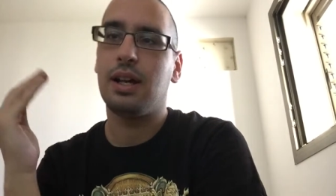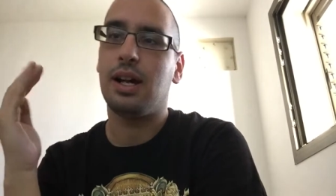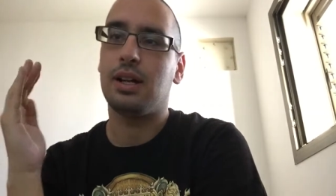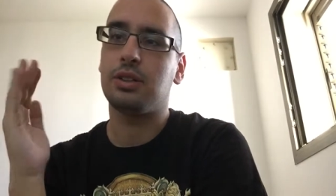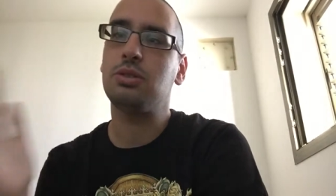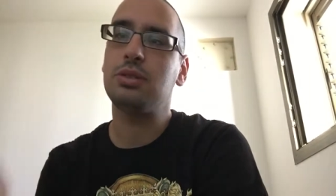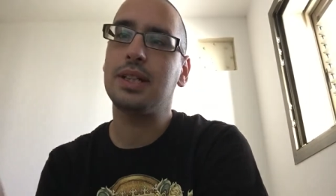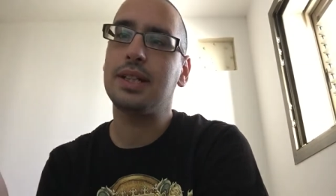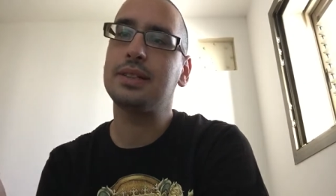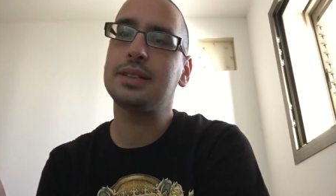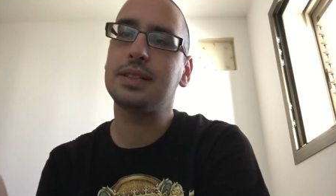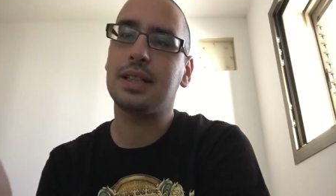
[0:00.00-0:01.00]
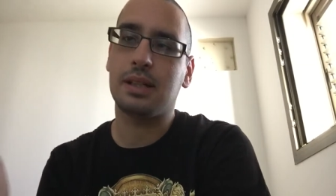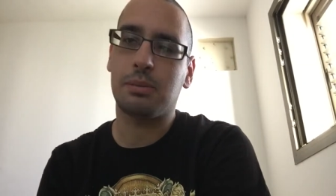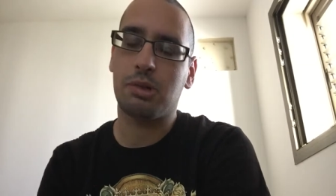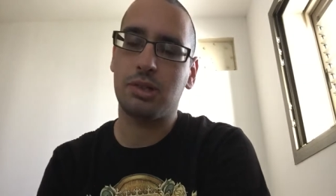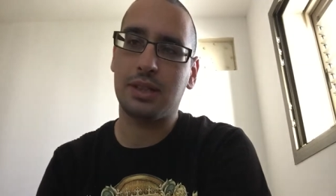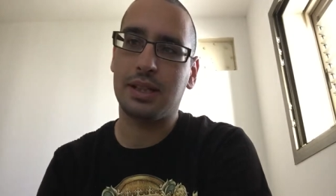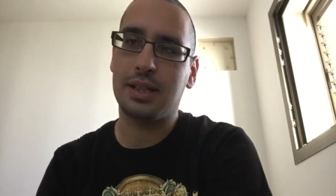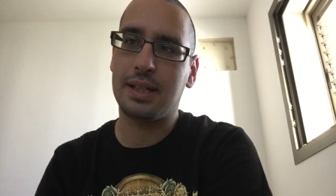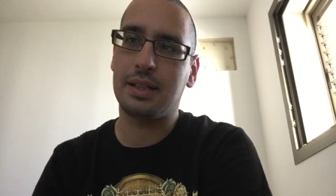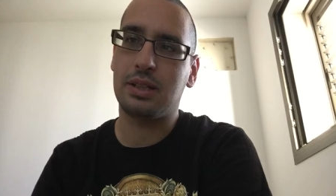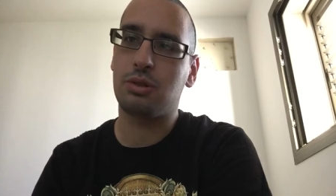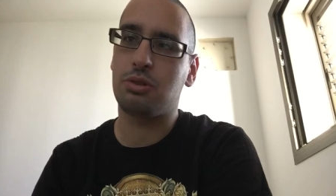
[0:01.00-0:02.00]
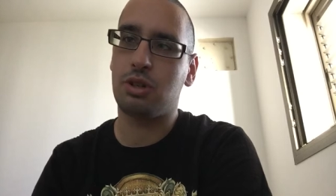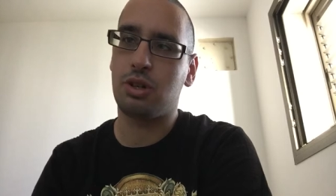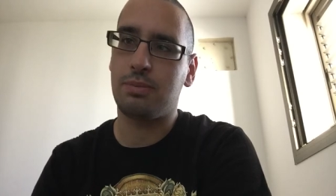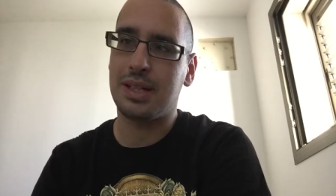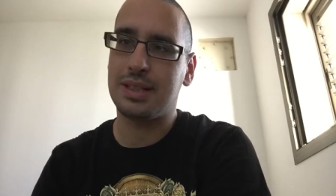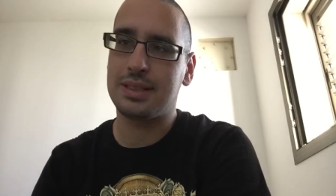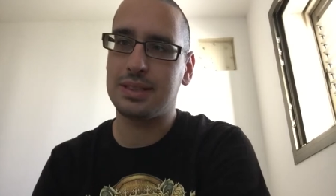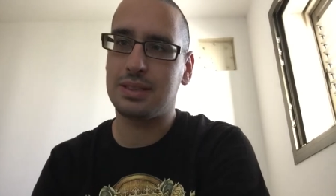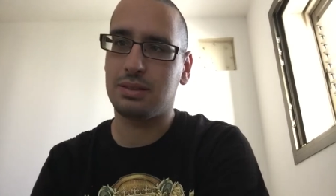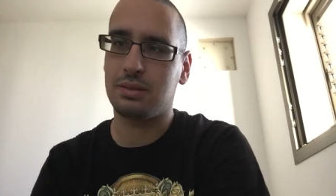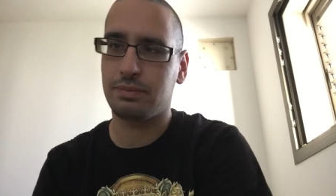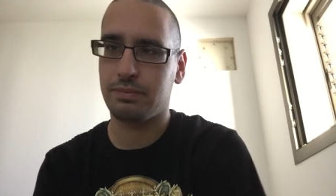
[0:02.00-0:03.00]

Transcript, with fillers: are two things that are both related to globalist